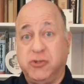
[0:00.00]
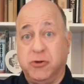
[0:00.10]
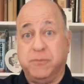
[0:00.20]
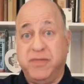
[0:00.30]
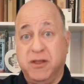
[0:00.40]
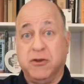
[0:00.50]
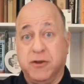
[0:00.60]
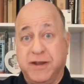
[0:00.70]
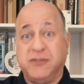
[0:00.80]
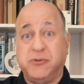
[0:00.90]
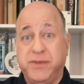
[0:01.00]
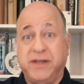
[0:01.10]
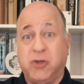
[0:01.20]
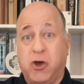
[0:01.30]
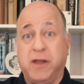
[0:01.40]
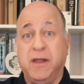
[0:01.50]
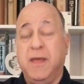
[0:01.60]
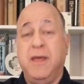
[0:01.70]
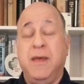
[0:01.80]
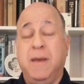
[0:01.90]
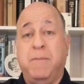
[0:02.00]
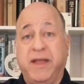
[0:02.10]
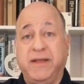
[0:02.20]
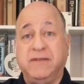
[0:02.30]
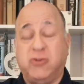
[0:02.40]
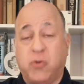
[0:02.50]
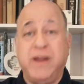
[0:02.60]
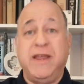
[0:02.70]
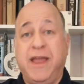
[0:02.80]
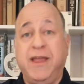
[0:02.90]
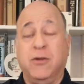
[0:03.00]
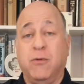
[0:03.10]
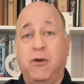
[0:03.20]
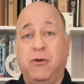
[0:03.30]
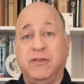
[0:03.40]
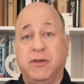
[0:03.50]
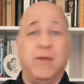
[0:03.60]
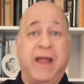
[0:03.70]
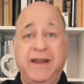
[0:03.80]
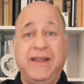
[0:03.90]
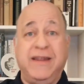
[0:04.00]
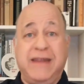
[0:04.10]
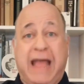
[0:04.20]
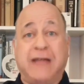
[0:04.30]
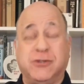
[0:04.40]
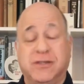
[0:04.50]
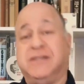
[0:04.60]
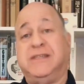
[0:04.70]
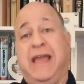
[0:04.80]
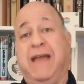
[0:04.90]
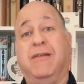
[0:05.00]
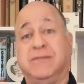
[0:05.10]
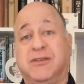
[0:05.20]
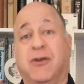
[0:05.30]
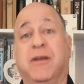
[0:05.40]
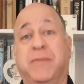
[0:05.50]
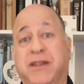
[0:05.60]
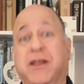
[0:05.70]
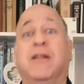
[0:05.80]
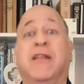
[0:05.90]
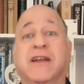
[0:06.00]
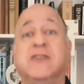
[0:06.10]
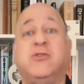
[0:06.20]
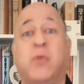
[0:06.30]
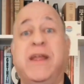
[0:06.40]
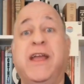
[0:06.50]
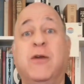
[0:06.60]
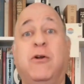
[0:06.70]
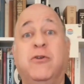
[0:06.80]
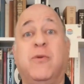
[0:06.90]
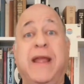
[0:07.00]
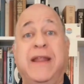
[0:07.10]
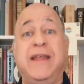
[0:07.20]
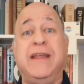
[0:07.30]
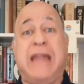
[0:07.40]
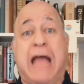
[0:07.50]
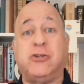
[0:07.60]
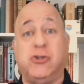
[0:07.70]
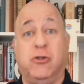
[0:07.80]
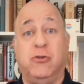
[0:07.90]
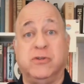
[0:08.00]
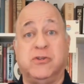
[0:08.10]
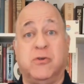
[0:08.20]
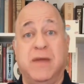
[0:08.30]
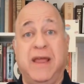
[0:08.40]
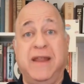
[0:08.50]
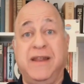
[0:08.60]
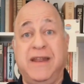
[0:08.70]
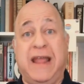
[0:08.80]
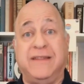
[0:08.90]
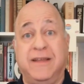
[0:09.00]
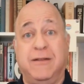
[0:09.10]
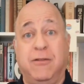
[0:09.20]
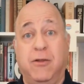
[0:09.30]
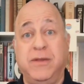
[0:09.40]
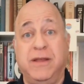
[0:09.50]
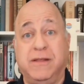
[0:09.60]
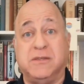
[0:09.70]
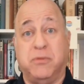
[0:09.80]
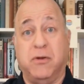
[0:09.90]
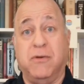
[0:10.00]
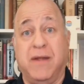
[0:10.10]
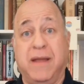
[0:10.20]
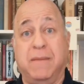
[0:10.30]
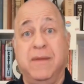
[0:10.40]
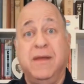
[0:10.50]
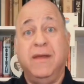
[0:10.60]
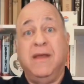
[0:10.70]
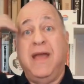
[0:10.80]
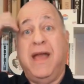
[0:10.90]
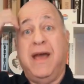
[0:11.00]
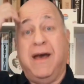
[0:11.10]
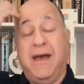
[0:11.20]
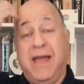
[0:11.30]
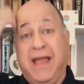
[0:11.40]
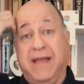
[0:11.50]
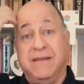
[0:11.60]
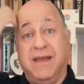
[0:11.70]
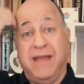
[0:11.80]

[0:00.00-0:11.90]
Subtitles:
Your kids are being taught by 28-year-old Iranian national. This is Yale, I'm sorry, but like a 28-year-old Iranian national who has created an anti-colonialist program, and